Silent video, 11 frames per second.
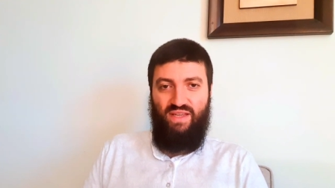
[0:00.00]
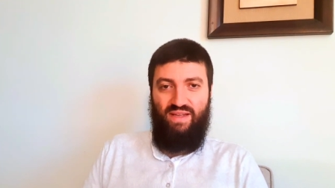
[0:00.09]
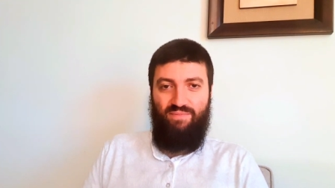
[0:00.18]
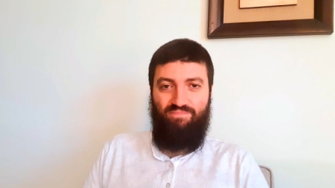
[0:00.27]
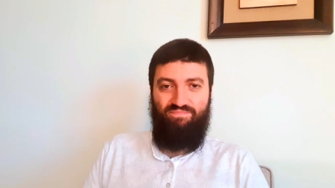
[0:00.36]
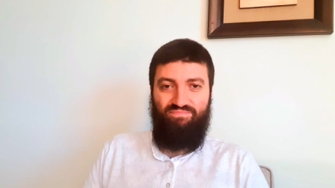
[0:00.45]

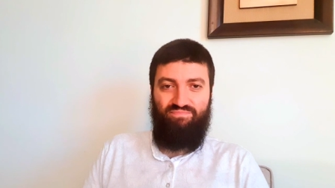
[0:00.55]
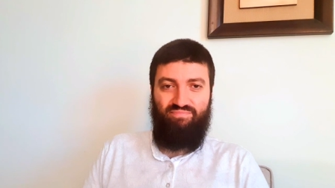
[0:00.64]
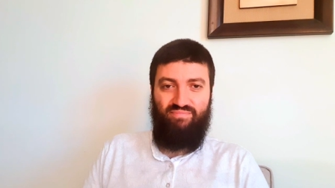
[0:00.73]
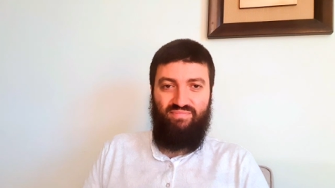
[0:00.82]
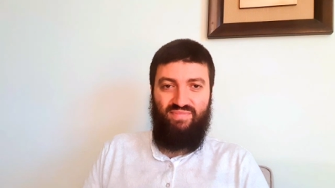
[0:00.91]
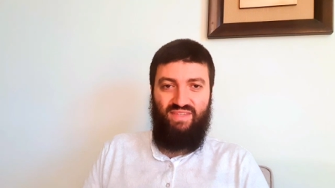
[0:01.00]
um,
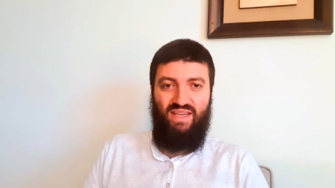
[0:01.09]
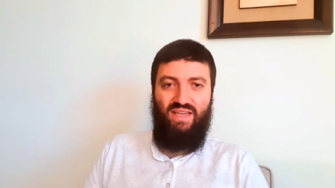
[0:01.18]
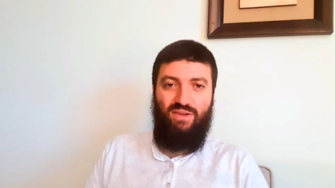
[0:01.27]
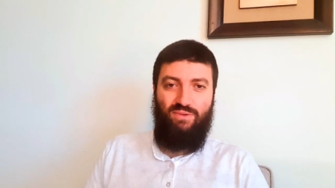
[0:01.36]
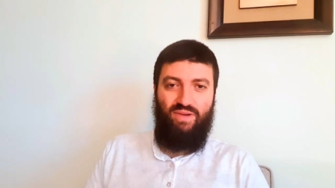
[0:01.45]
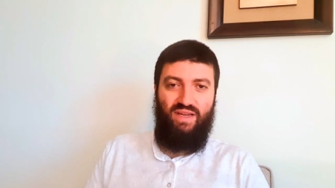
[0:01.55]
he,
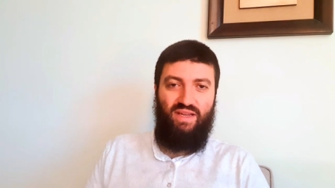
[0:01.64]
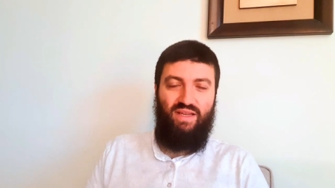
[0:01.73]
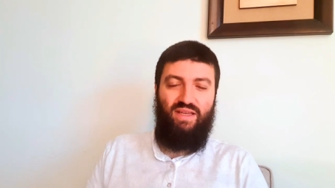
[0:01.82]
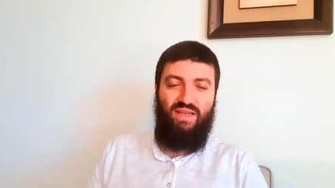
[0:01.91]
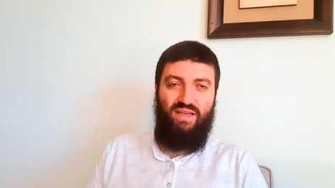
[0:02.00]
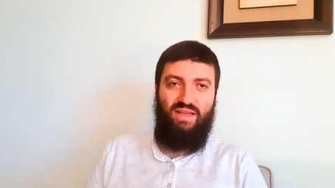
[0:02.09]

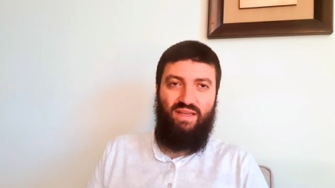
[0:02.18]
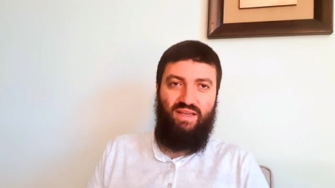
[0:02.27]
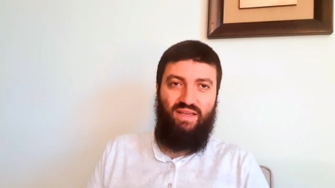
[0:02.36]
he, he,